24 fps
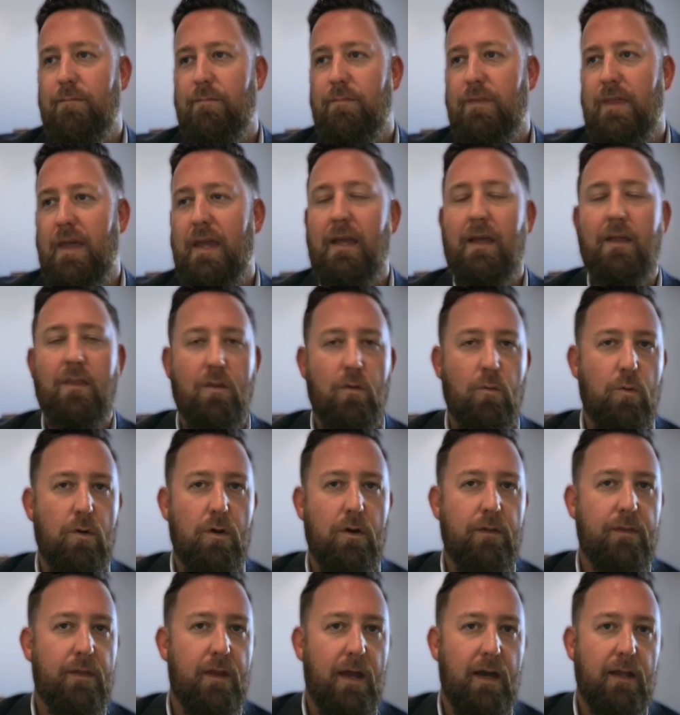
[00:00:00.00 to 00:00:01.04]
think in the
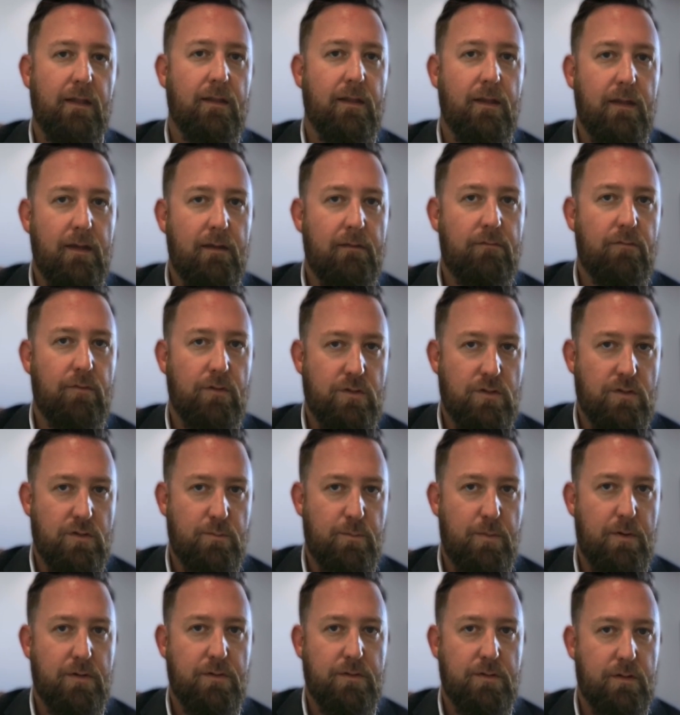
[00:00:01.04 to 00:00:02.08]
world that I live, which is
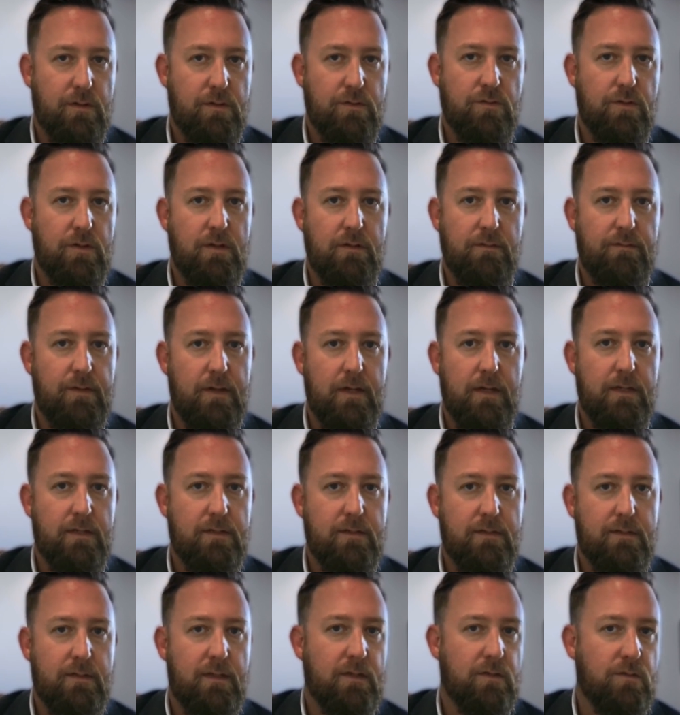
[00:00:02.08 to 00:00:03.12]
personal injury
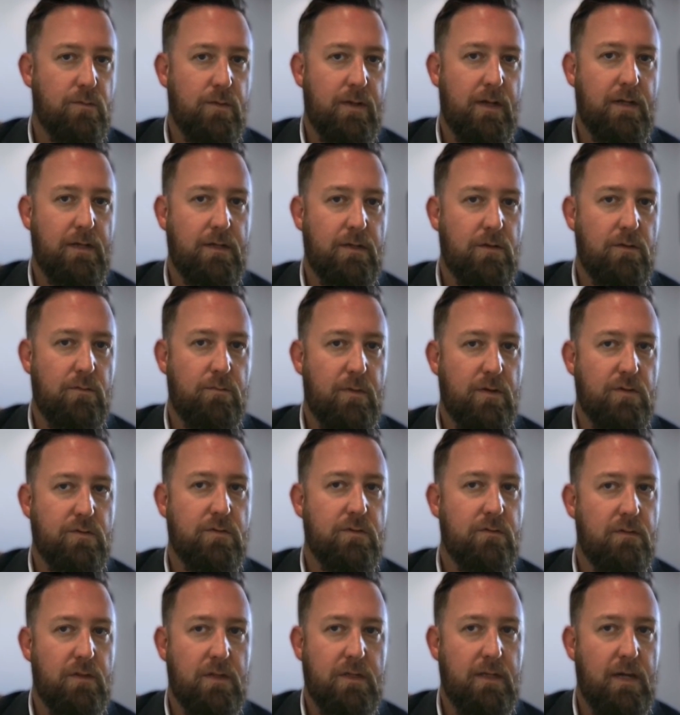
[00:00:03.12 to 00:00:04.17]
defense. That's what I do
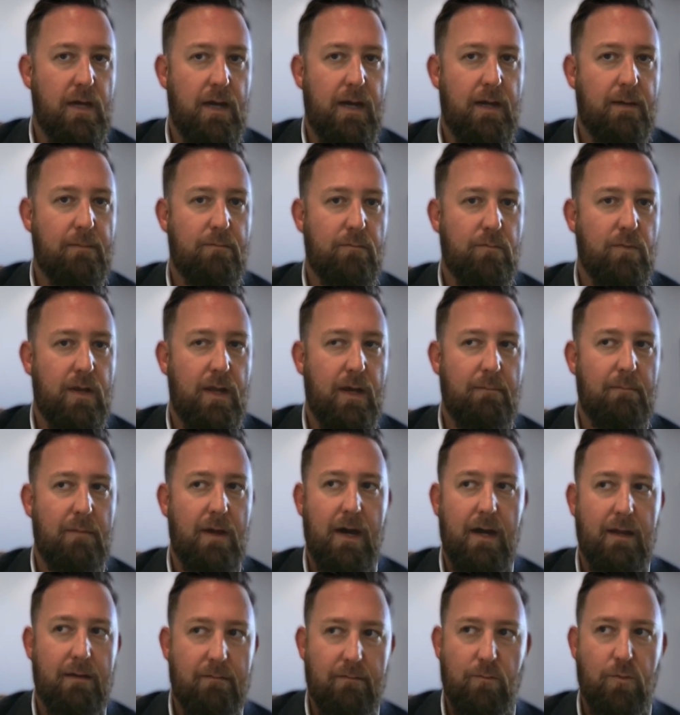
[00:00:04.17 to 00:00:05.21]
most of the time when I'm
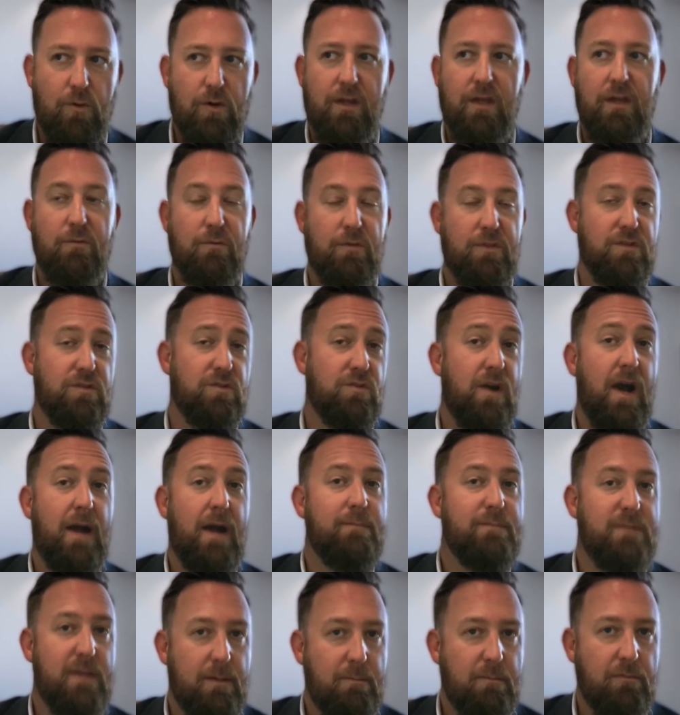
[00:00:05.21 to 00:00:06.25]
not working with the
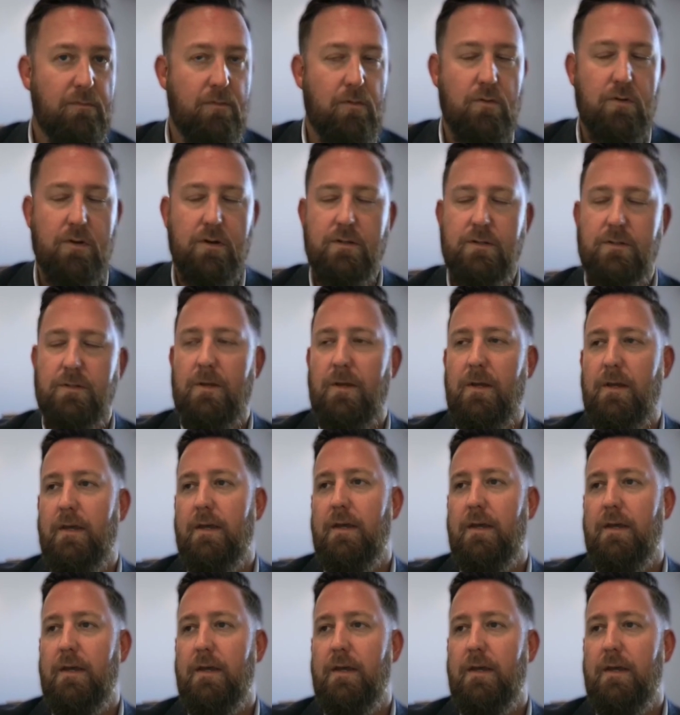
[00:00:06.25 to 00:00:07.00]
Scribe team, of course.